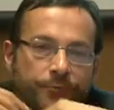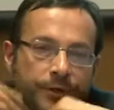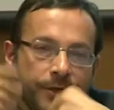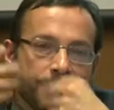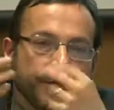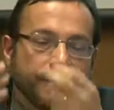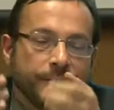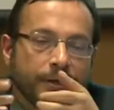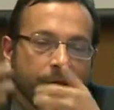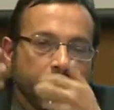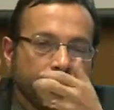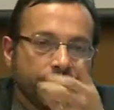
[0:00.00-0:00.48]

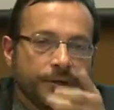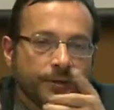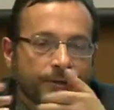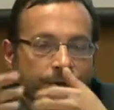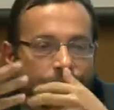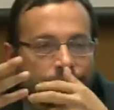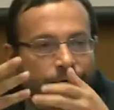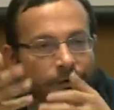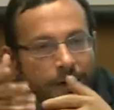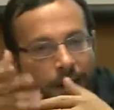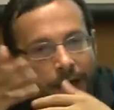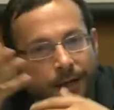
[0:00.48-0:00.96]
recently
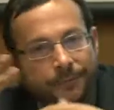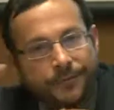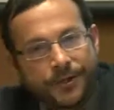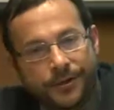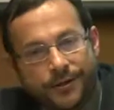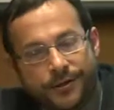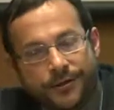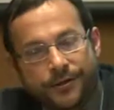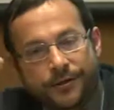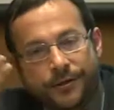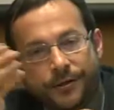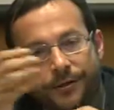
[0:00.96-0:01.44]
described
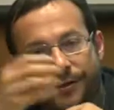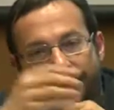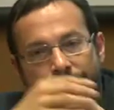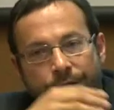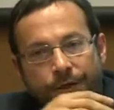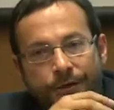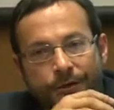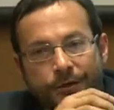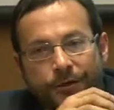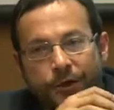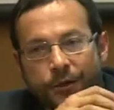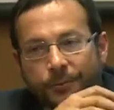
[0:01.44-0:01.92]
as the
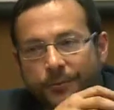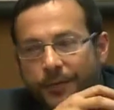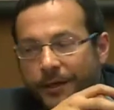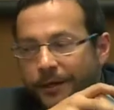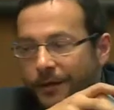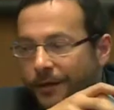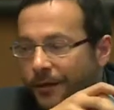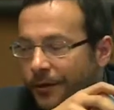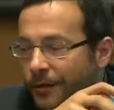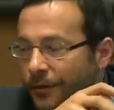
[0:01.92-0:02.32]
economic